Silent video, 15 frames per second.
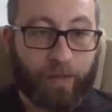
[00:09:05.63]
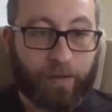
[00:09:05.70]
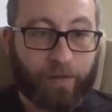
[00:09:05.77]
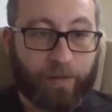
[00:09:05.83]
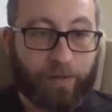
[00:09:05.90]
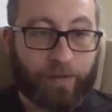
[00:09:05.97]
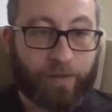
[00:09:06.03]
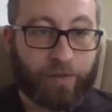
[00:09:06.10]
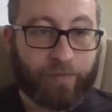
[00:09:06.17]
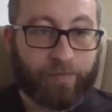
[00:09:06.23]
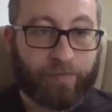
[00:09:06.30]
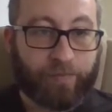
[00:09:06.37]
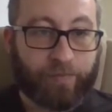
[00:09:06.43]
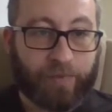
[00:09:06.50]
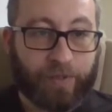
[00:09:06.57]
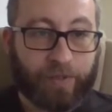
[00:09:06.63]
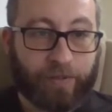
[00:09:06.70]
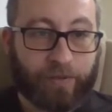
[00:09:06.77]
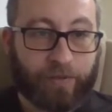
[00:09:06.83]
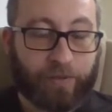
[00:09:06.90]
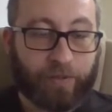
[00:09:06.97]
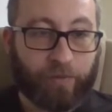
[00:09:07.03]

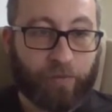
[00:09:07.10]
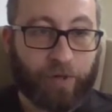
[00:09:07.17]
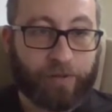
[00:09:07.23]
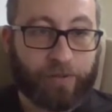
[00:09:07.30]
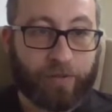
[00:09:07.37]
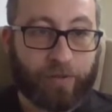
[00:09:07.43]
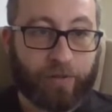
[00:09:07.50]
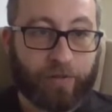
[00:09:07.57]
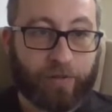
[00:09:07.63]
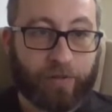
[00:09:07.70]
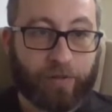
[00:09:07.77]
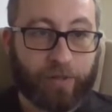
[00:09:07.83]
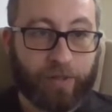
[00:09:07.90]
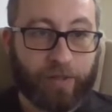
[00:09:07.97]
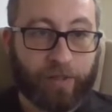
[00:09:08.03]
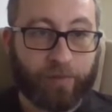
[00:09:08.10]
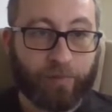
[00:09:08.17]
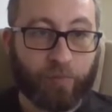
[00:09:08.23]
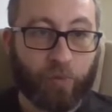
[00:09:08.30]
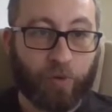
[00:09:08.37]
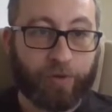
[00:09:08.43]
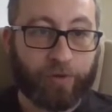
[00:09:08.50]
Let's see, what its other
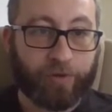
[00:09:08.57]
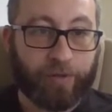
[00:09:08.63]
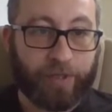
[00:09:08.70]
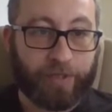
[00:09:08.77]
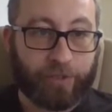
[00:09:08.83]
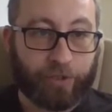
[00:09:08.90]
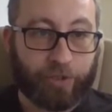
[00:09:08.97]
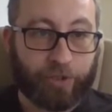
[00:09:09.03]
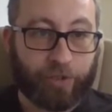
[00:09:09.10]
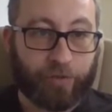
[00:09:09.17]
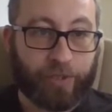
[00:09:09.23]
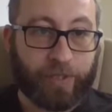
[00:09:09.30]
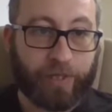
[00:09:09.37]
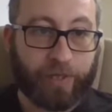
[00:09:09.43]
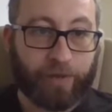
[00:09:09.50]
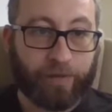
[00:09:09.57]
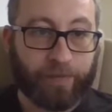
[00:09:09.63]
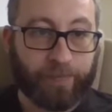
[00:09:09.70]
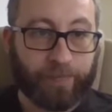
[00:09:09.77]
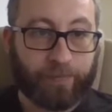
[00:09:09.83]
important thing to show here.